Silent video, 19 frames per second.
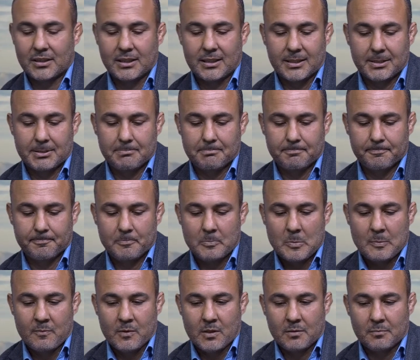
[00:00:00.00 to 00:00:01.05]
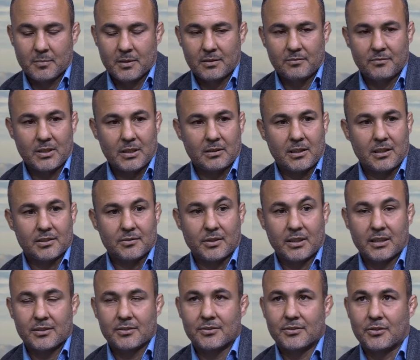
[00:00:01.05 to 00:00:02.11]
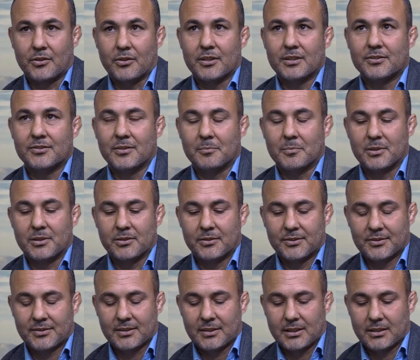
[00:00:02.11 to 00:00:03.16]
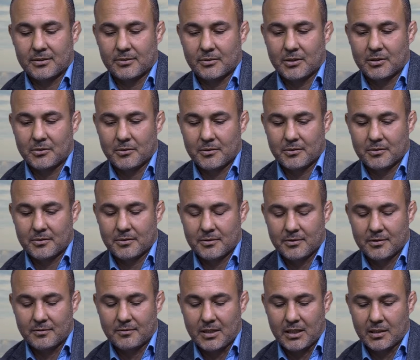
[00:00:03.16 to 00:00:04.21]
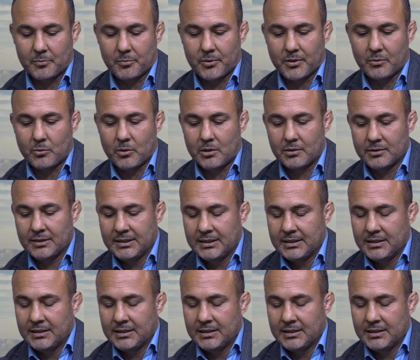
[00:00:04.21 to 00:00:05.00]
Um, been in Las Vegas 30 some years, uh, so I know the, the valley pretty well.